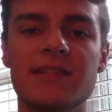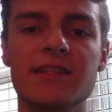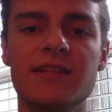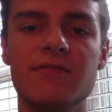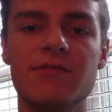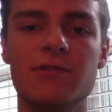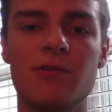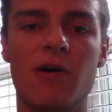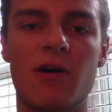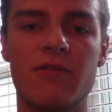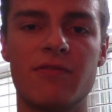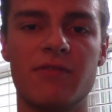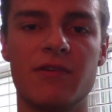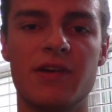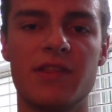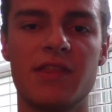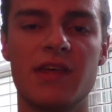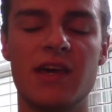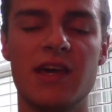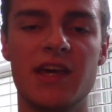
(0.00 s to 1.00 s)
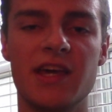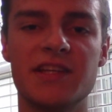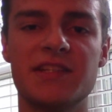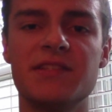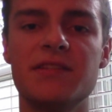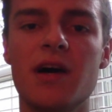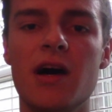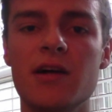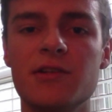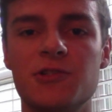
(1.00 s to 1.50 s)
leave you off with
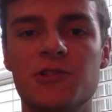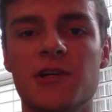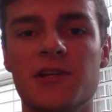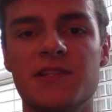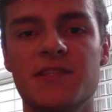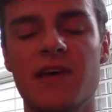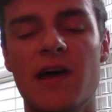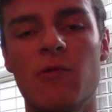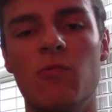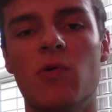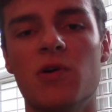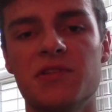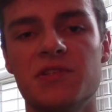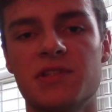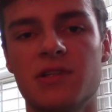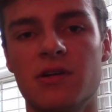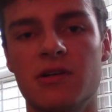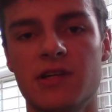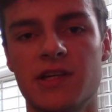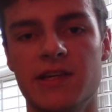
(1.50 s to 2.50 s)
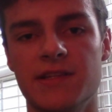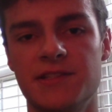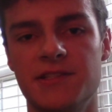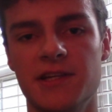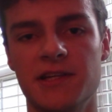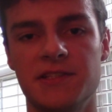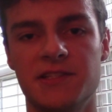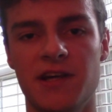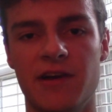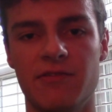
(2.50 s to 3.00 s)
is not just that one song can
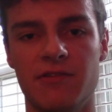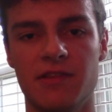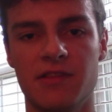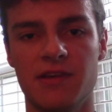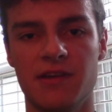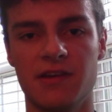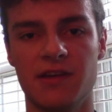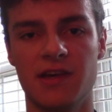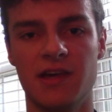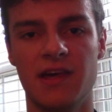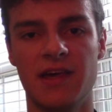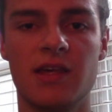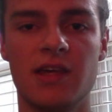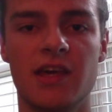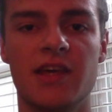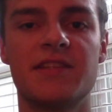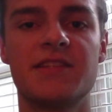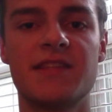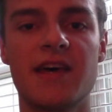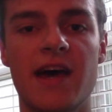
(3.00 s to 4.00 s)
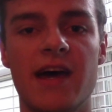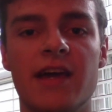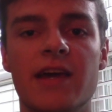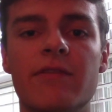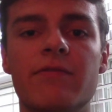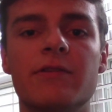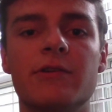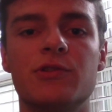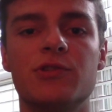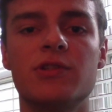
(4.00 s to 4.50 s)
change everything. It's that
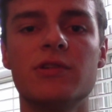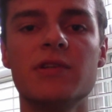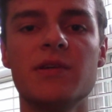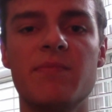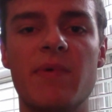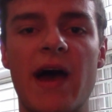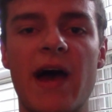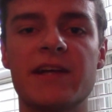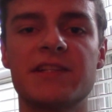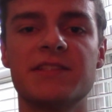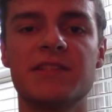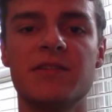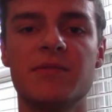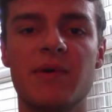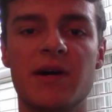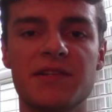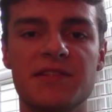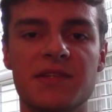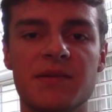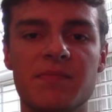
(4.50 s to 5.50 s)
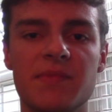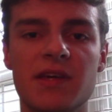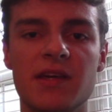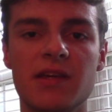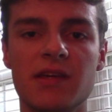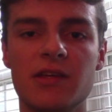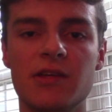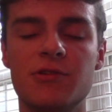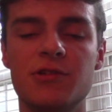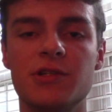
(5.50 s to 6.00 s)
if you're truly passionate about
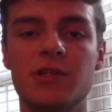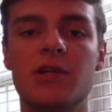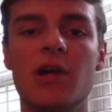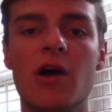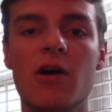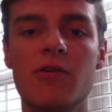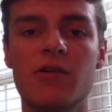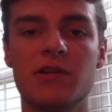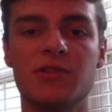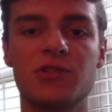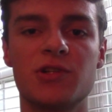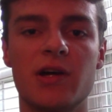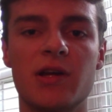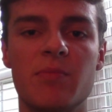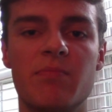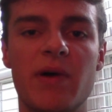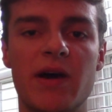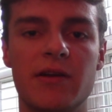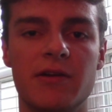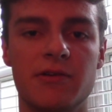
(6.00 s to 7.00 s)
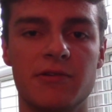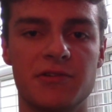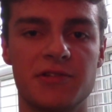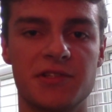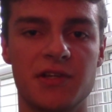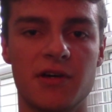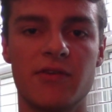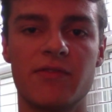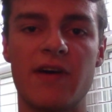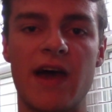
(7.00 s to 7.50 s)
something, you should go and try to better
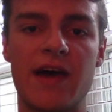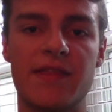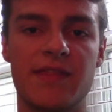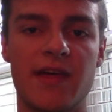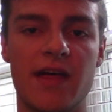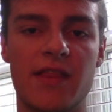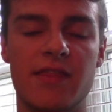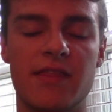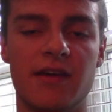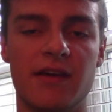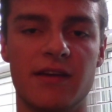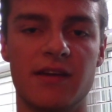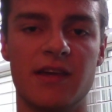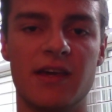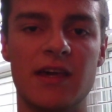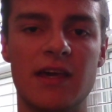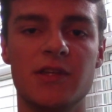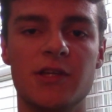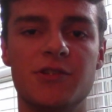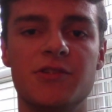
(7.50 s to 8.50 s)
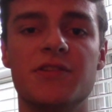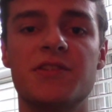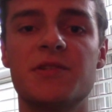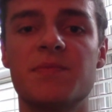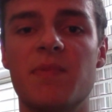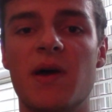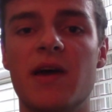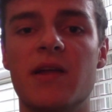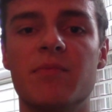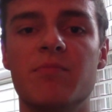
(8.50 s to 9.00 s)
yourself at that thing. You should
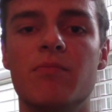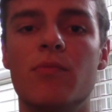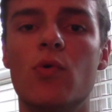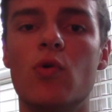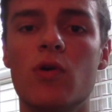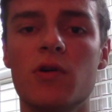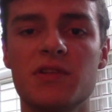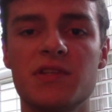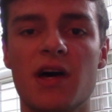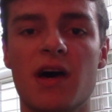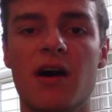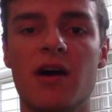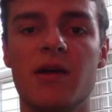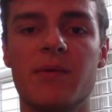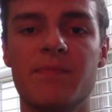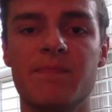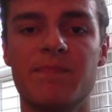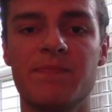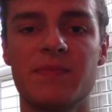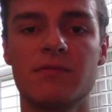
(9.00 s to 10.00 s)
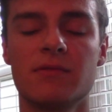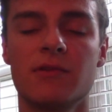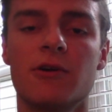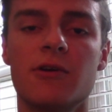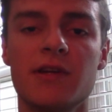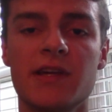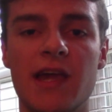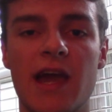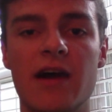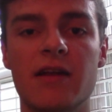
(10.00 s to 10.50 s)
spend more time
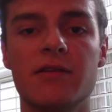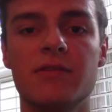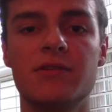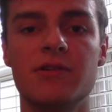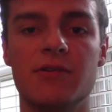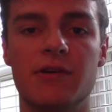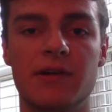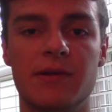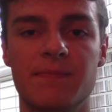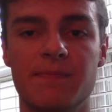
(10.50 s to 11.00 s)
learning how to do it.